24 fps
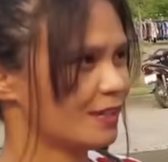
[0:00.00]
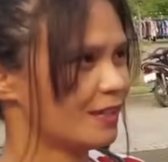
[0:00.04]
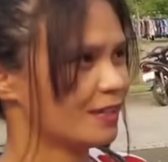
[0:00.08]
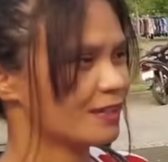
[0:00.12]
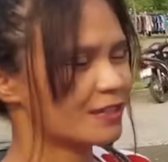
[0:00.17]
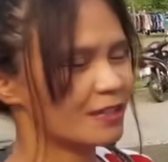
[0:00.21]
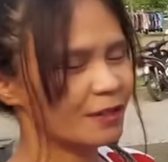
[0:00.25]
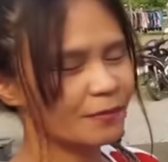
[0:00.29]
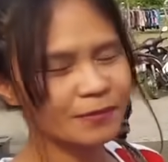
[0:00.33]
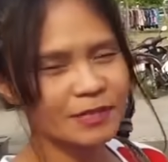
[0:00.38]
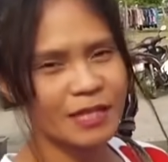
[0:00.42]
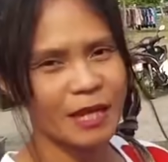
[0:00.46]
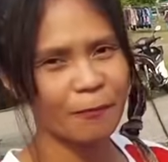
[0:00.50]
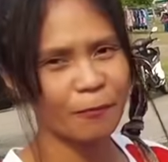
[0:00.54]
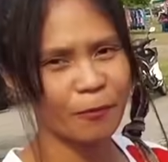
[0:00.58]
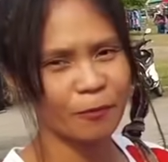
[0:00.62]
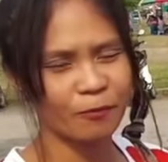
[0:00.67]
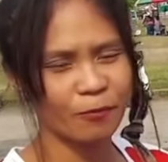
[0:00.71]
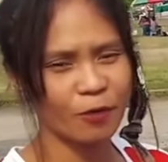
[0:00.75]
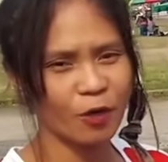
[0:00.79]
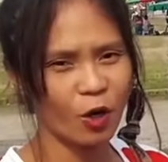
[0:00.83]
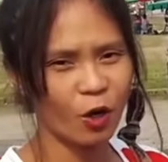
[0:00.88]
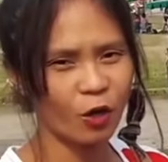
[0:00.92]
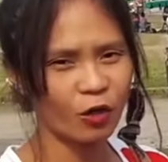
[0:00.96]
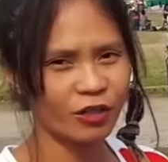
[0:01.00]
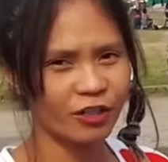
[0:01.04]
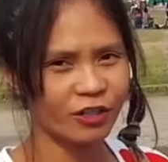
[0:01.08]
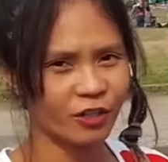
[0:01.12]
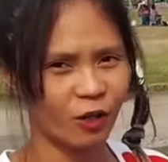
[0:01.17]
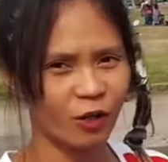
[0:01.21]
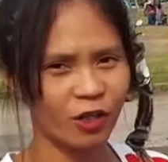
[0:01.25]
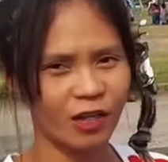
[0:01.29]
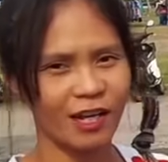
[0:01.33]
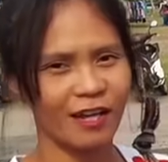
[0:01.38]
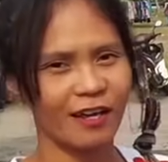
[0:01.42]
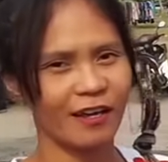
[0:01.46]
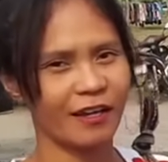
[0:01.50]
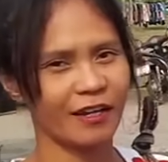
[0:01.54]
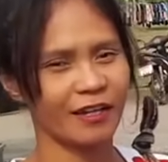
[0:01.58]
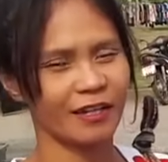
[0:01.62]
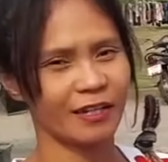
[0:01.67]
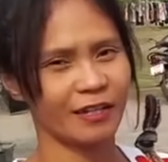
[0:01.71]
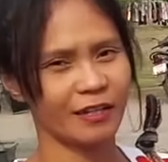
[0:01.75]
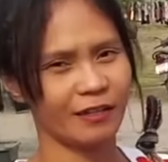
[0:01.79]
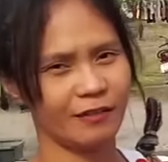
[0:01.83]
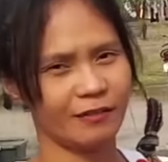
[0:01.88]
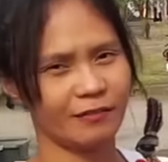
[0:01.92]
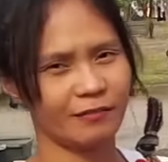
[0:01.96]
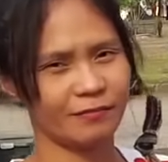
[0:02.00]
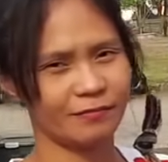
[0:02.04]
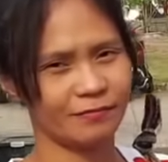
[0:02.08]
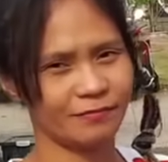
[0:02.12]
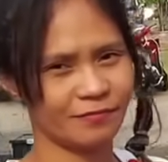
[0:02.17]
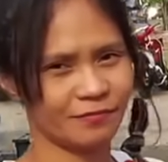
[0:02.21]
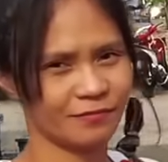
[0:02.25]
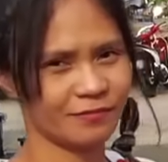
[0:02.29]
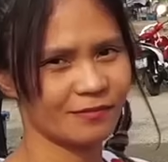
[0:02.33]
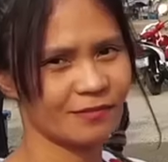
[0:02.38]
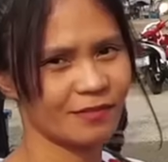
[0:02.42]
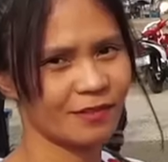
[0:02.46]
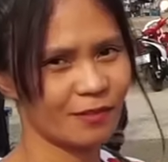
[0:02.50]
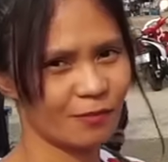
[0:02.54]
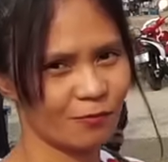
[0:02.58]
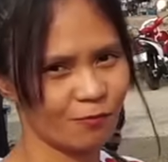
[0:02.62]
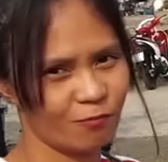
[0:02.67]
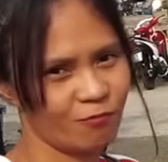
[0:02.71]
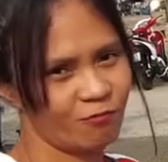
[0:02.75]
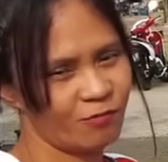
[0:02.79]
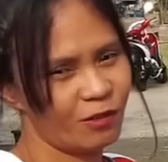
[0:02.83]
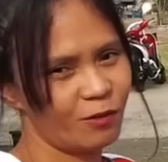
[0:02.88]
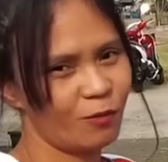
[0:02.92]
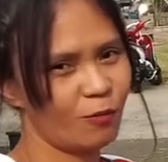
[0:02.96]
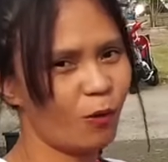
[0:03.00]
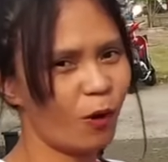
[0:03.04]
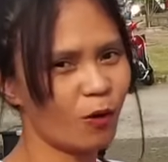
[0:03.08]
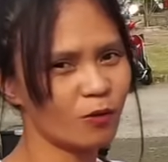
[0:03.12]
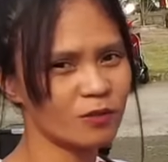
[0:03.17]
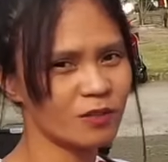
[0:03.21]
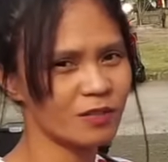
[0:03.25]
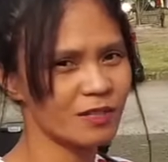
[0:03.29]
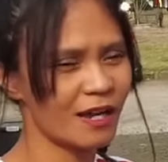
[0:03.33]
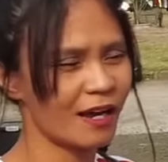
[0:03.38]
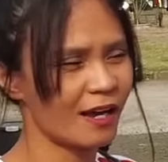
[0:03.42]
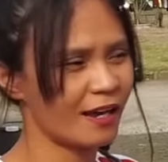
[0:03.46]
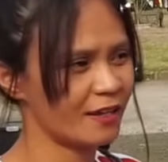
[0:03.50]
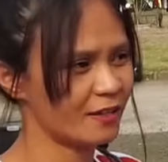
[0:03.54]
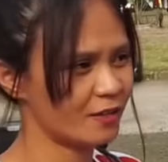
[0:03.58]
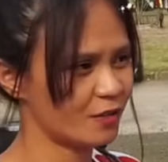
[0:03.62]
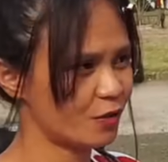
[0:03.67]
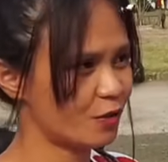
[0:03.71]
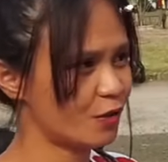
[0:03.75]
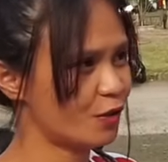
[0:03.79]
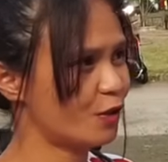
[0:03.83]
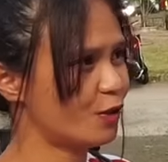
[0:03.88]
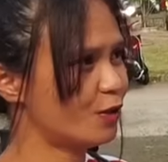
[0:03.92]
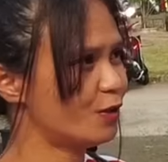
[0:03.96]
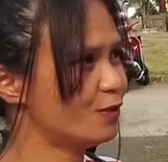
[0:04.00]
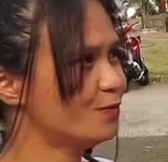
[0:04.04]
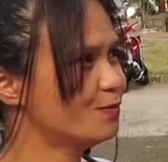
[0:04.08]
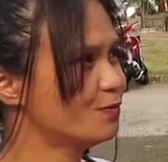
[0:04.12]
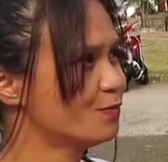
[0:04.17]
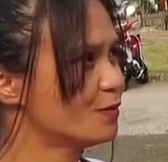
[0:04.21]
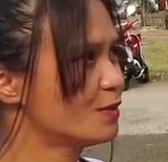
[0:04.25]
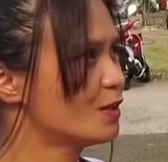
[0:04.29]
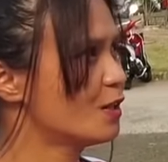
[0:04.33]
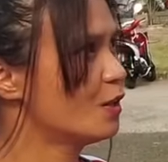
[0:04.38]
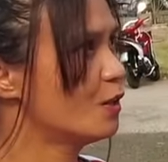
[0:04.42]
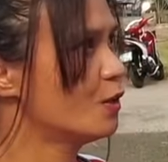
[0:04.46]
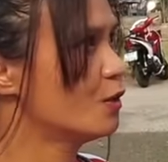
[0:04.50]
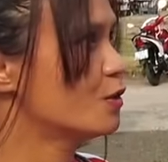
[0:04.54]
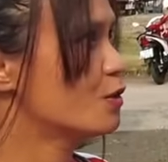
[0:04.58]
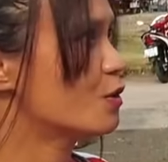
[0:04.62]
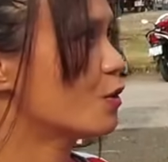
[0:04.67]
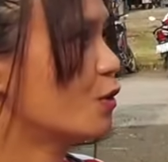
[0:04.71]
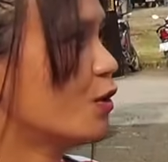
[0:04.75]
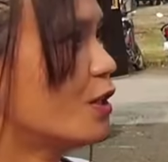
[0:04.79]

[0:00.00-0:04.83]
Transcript: Sometimes when we order online in the wrong size, you know. So